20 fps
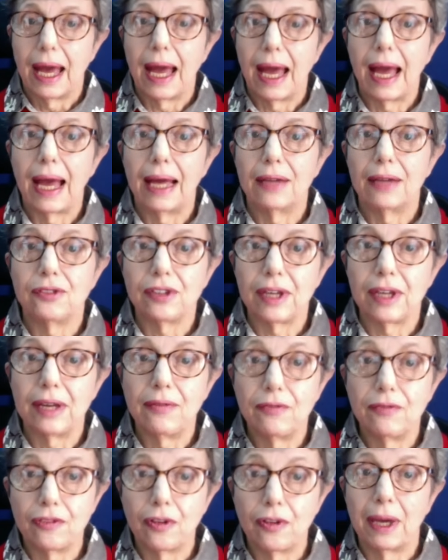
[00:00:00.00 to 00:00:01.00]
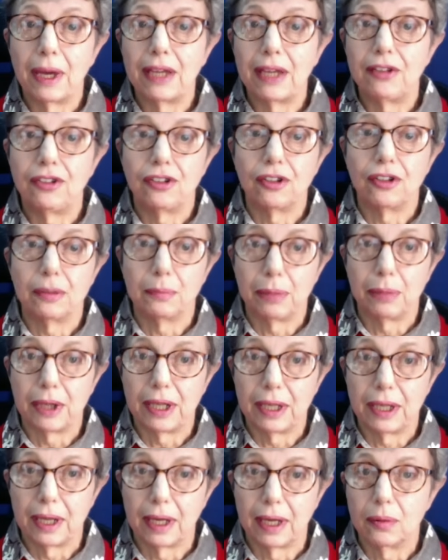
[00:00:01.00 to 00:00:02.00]
and information
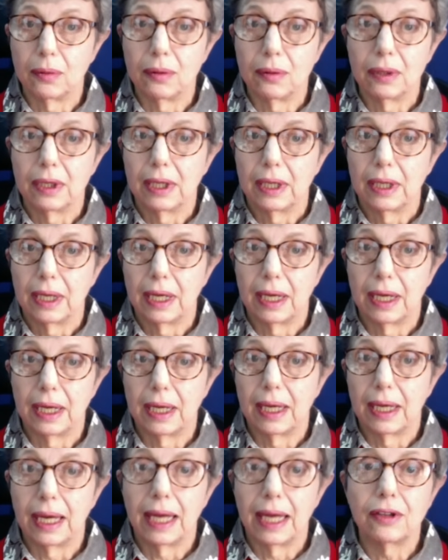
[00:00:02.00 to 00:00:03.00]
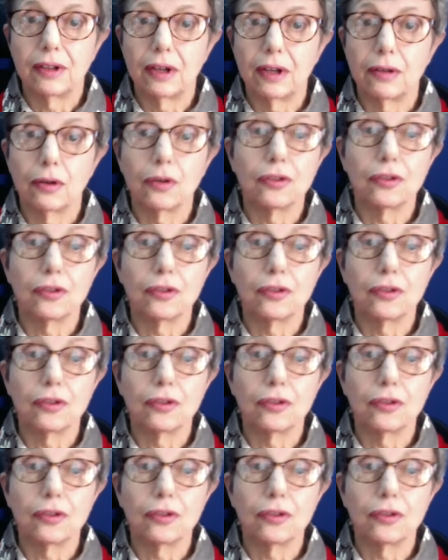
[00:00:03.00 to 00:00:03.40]
below, and I'll